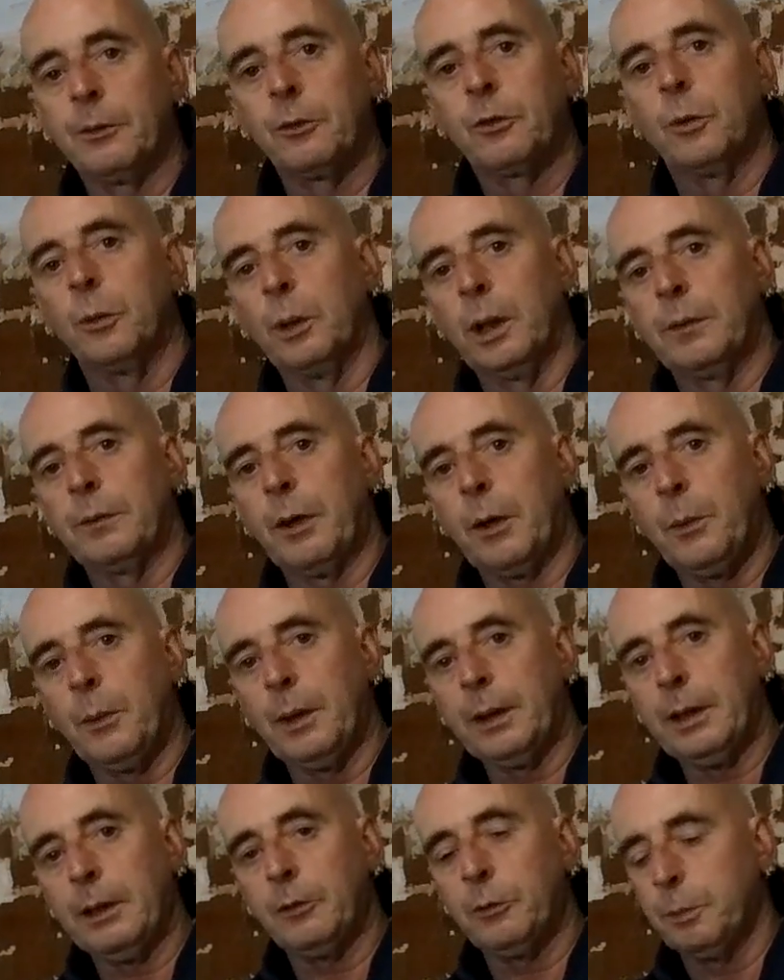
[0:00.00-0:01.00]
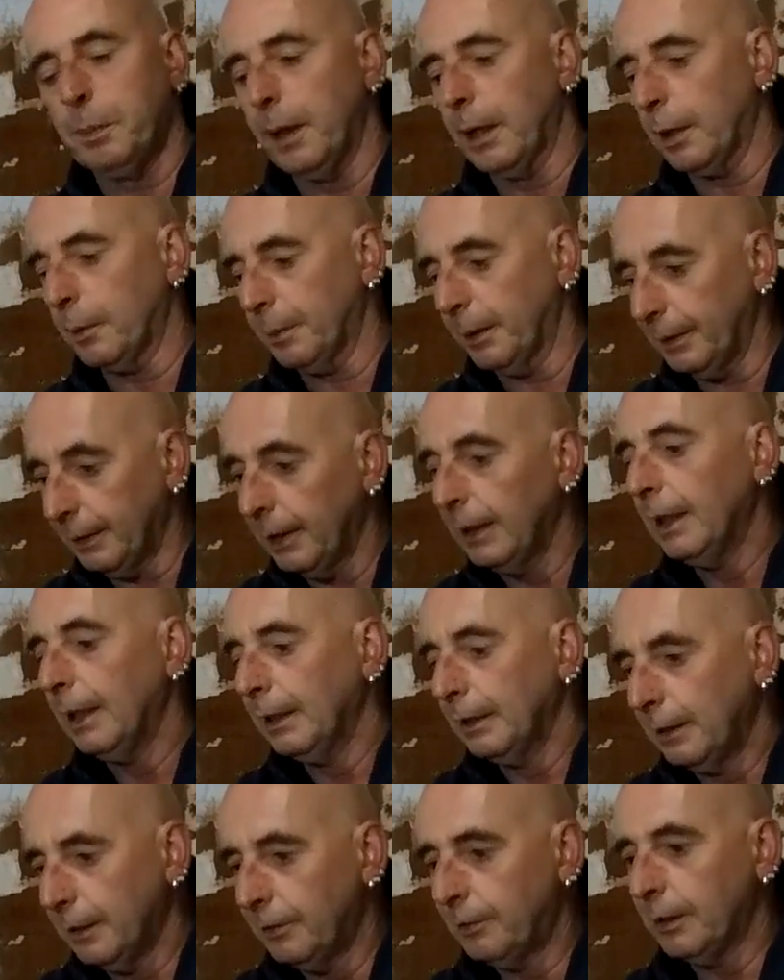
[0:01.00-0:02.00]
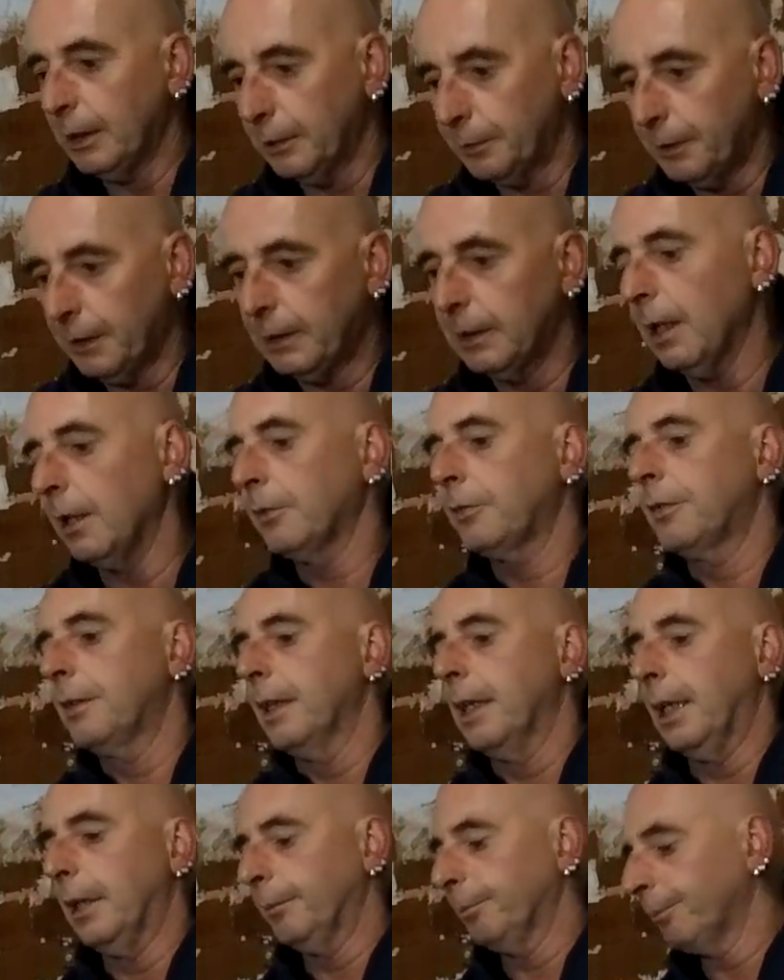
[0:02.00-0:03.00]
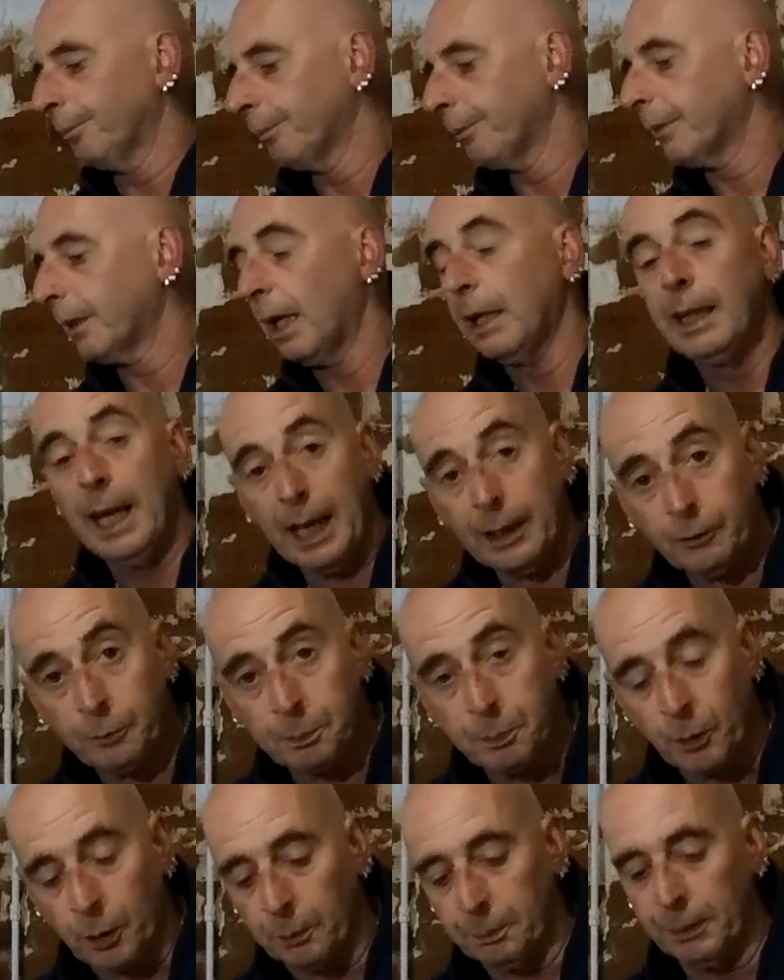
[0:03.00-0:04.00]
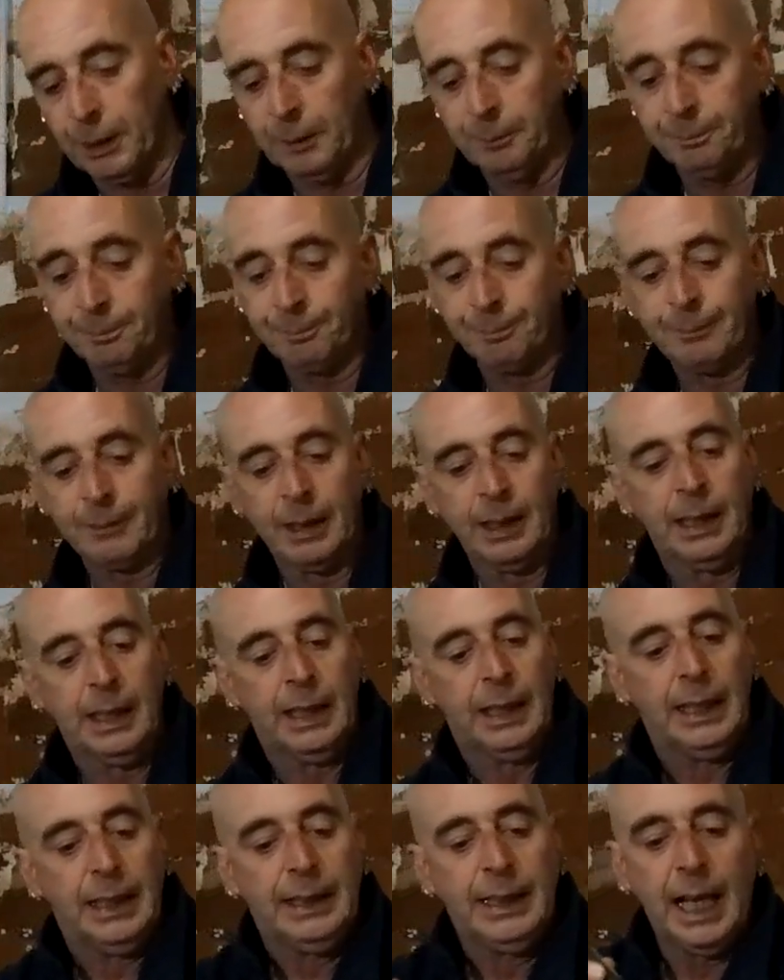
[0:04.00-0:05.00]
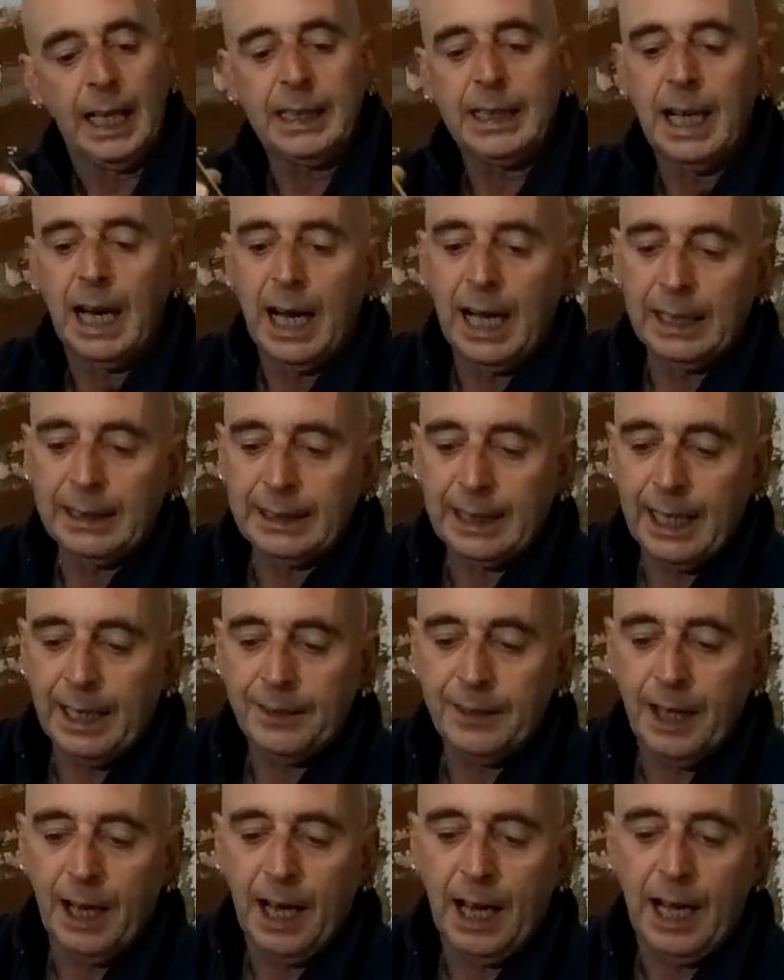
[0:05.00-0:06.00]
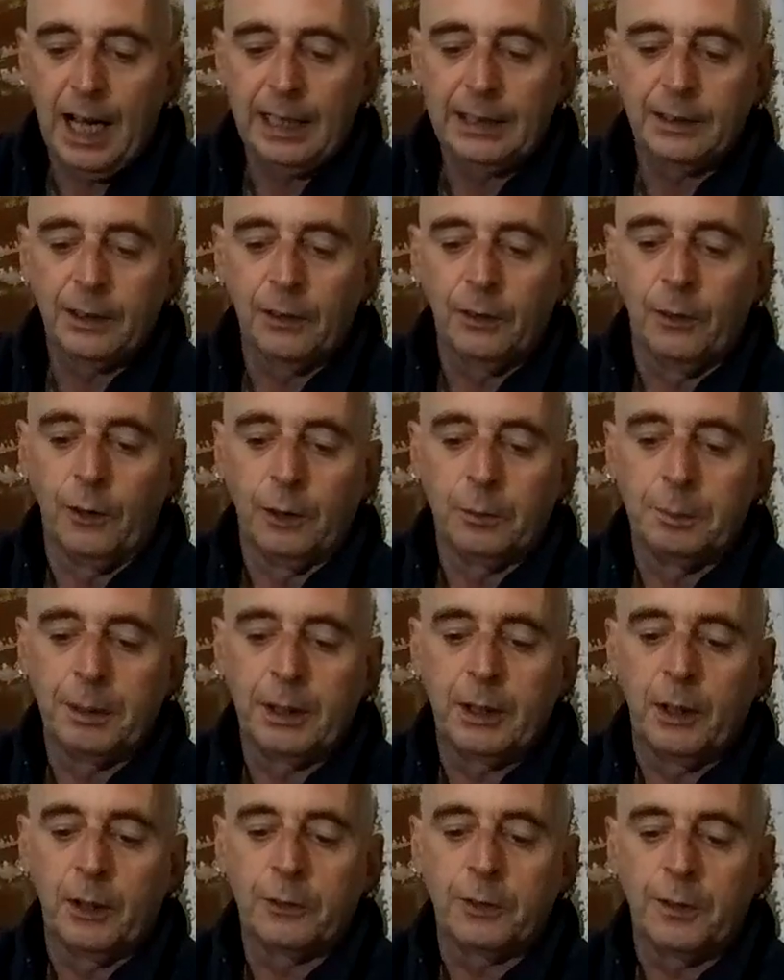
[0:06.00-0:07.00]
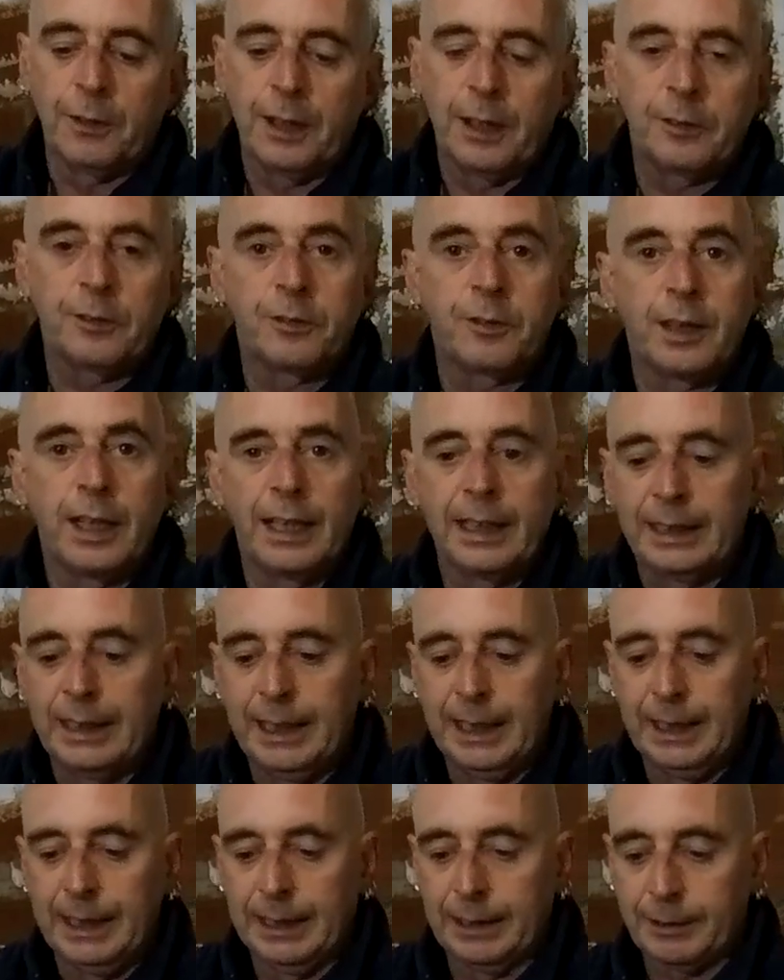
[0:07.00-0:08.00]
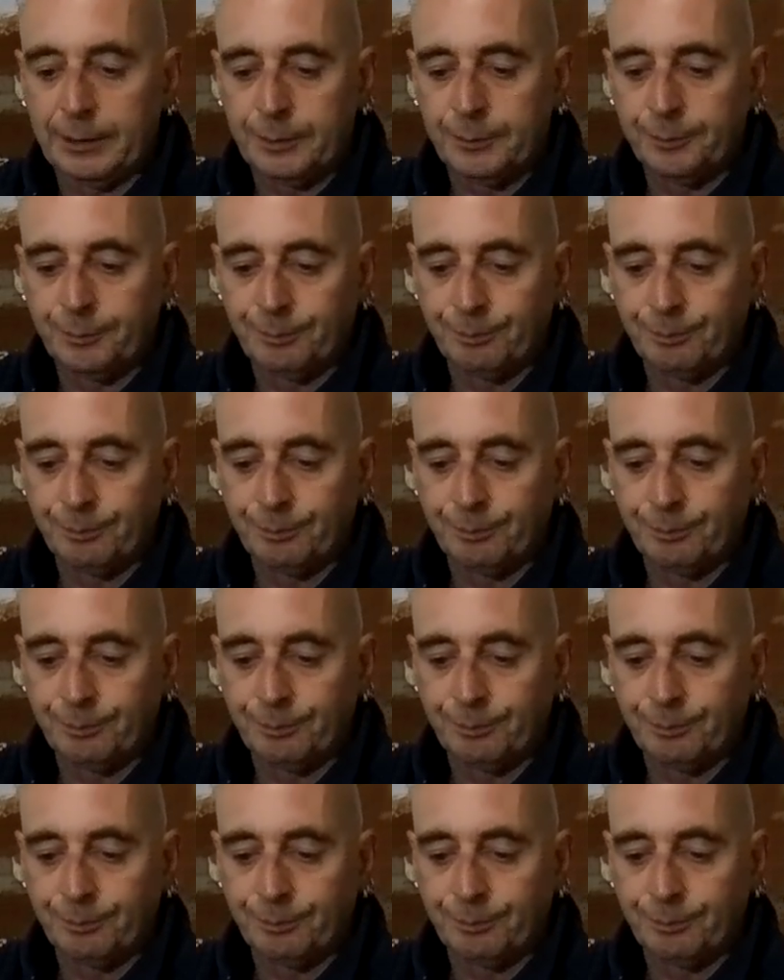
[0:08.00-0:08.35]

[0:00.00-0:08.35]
So we'll have a quick experiment to see if it does that. Next problem, you can't get the handle on because of this thing here.